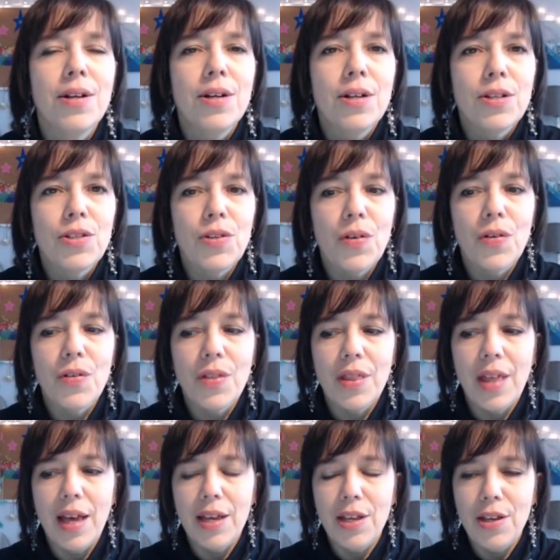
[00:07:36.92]
So
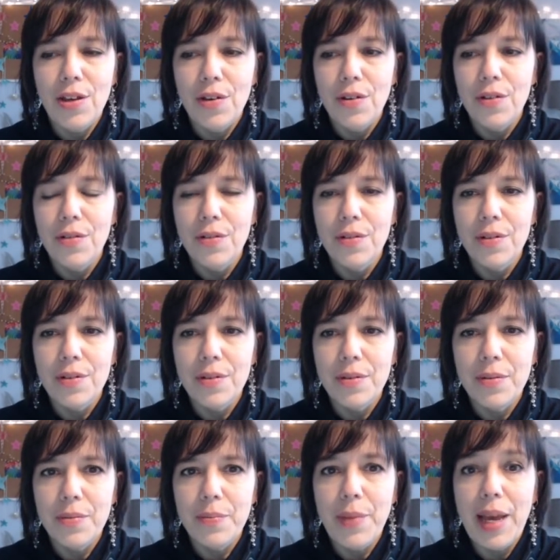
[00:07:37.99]
that you
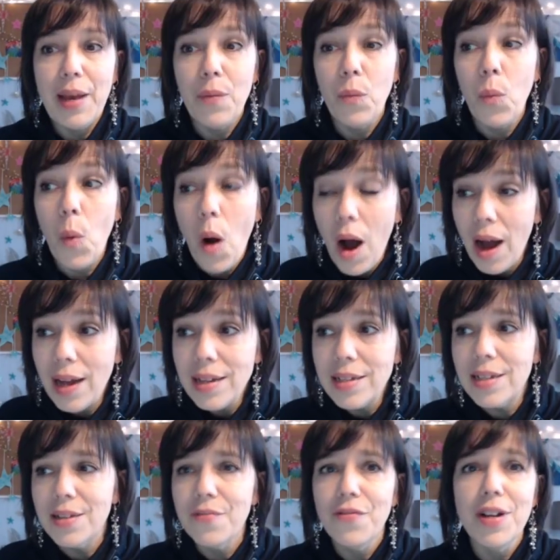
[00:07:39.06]
may
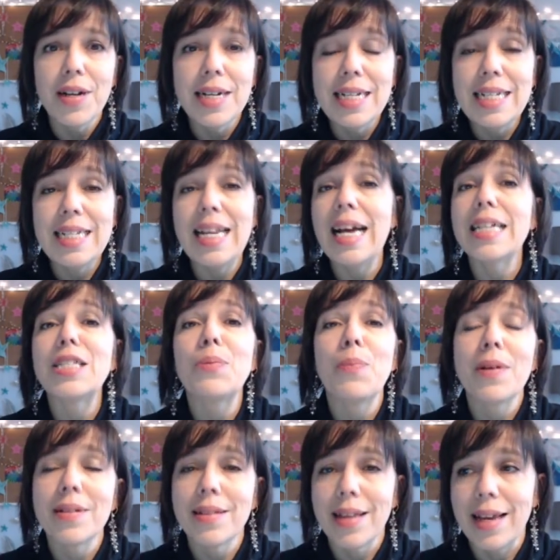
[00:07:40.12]
want very
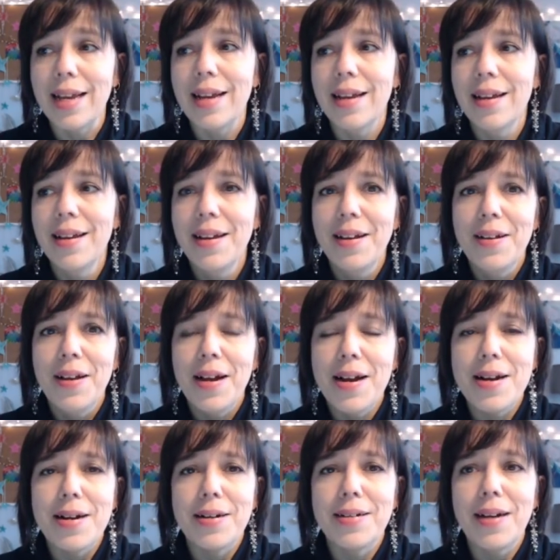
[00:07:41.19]
desperately.
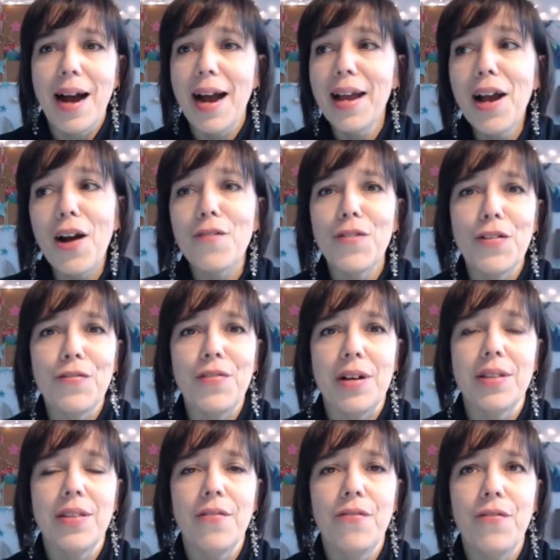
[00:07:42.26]
I often
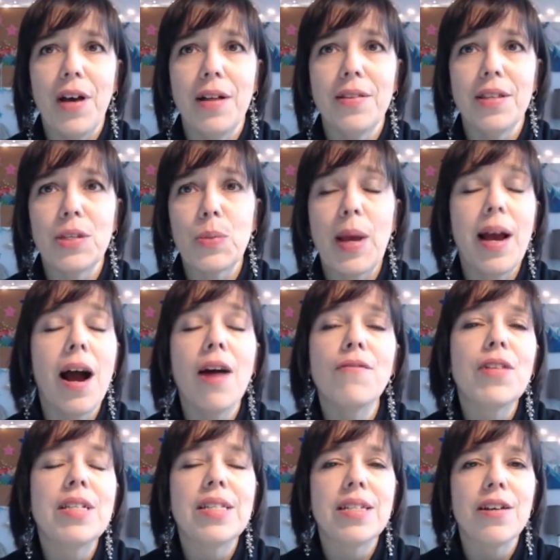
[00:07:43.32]
felt this way. I
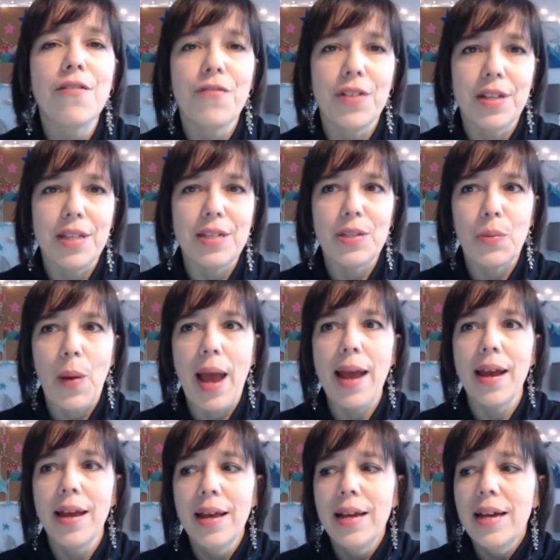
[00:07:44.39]
often still feel this way.